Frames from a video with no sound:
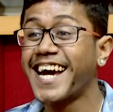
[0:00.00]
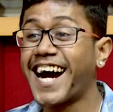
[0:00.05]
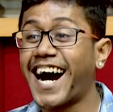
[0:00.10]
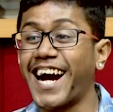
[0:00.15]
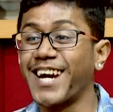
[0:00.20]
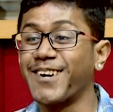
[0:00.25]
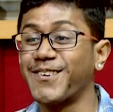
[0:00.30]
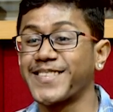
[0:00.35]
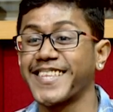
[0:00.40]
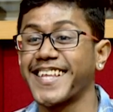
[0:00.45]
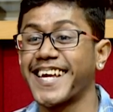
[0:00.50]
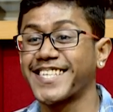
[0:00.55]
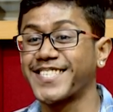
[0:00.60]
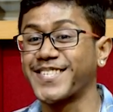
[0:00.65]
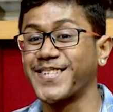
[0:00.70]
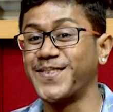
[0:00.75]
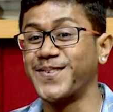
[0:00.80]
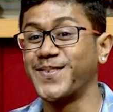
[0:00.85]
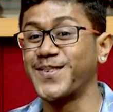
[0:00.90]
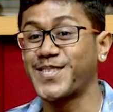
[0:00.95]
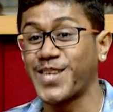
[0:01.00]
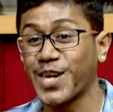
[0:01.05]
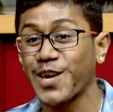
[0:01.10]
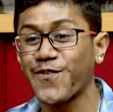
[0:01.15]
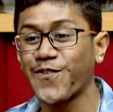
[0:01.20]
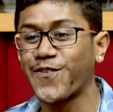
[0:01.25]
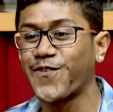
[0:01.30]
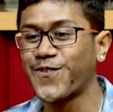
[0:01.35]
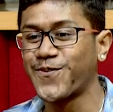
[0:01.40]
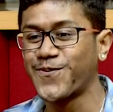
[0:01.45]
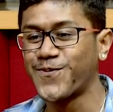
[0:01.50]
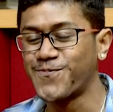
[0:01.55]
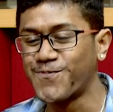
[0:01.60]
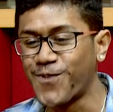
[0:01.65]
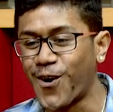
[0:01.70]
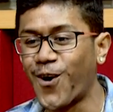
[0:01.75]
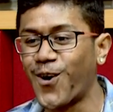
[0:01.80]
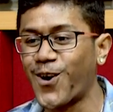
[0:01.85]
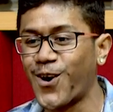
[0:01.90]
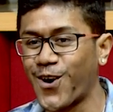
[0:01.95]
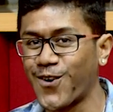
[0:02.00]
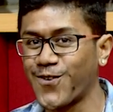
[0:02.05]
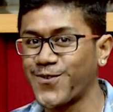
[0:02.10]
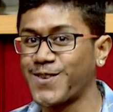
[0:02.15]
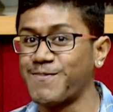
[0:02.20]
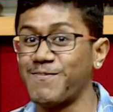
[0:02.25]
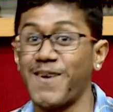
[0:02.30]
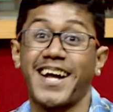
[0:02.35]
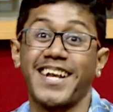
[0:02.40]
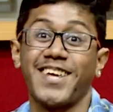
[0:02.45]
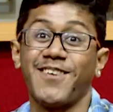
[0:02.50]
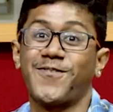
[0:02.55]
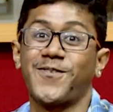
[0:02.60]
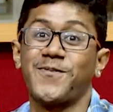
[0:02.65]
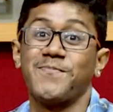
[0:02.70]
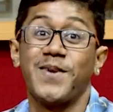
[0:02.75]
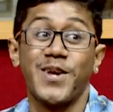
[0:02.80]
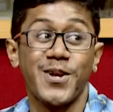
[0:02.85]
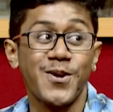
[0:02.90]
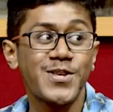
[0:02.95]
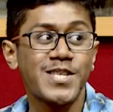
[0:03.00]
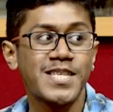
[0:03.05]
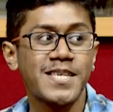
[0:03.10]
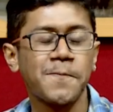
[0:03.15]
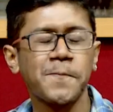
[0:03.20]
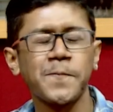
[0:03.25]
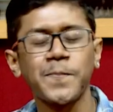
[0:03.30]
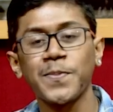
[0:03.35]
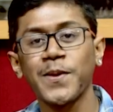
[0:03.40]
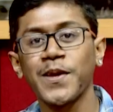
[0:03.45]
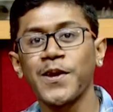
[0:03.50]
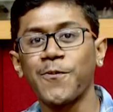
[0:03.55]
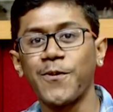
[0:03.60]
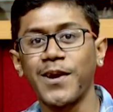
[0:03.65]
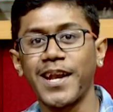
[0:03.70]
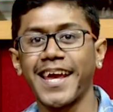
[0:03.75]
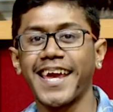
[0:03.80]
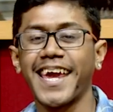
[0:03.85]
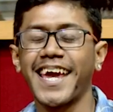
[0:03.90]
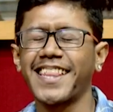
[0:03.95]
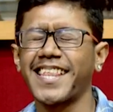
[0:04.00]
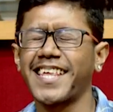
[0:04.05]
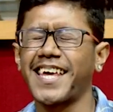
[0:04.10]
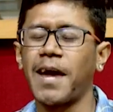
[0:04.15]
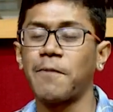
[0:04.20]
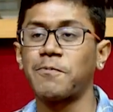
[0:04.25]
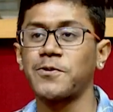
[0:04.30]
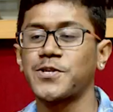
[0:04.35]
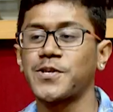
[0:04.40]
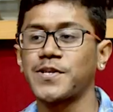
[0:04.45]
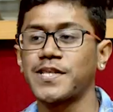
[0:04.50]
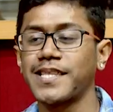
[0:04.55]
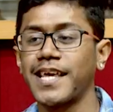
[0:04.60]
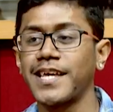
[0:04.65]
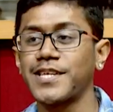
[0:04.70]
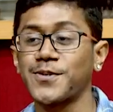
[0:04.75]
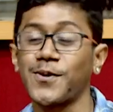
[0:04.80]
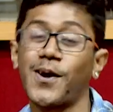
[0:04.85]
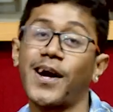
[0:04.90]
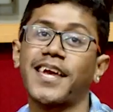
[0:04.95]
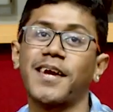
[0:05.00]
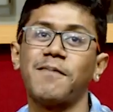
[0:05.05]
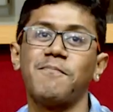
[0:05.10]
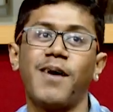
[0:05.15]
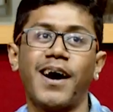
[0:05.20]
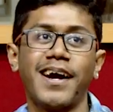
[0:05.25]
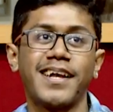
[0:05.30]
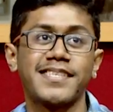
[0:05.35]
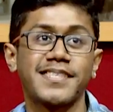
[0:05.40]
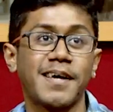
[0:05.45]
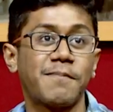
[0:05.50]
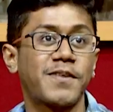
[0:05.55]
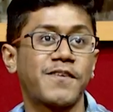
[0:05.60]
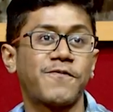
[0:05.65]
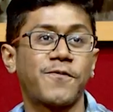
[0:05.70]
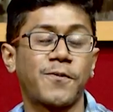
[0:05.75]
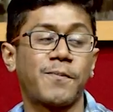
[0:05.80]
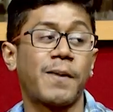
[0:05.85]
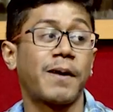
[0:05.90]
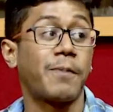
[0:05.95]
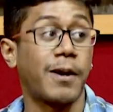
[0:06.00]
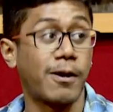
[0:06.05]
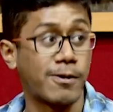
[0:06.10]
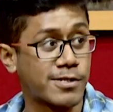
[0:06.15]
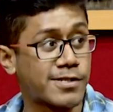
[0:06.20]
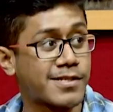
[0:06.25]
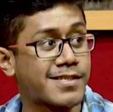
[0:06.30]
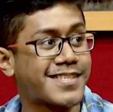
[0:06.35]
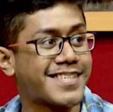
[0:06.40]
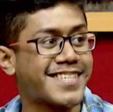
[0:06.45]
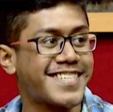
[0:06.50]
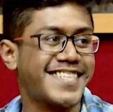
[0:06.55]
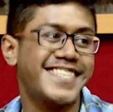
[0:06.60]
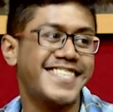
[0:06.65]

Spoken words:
I would like to achieve more of the money from BINUS when I get an appreciation day, so I can buy something for my parents.